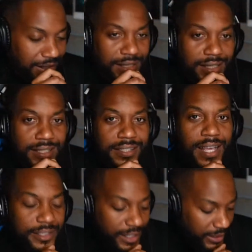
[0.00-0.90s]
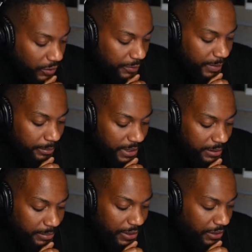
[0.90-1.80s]
Sash, I know it's been a minute,
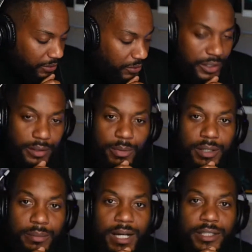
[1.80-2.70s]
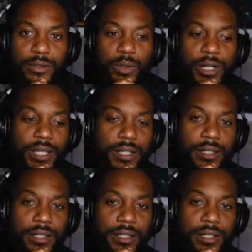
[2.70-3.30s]
but you know you're a money man, you're working.